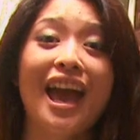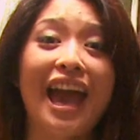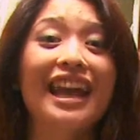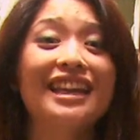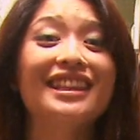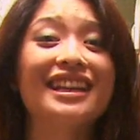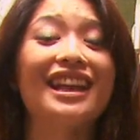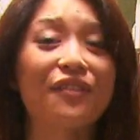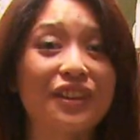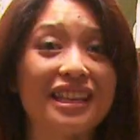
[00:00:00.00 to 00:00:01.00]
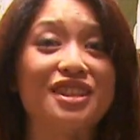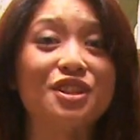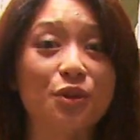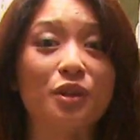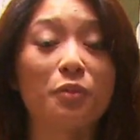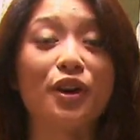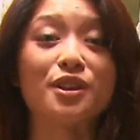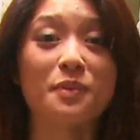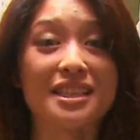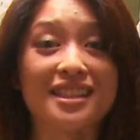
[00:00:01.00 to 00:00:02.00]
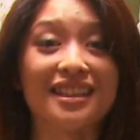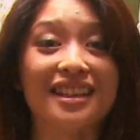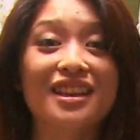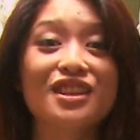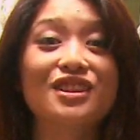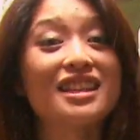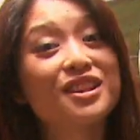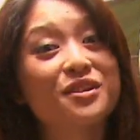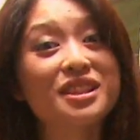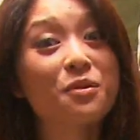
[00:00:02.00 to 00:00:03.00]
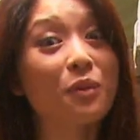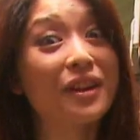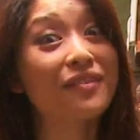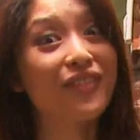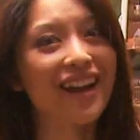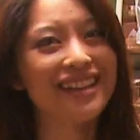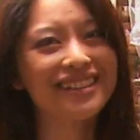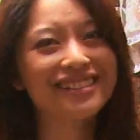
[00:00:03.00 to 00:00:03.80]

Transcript: anything and everything to do with birds, basically. So let's go see what we can find.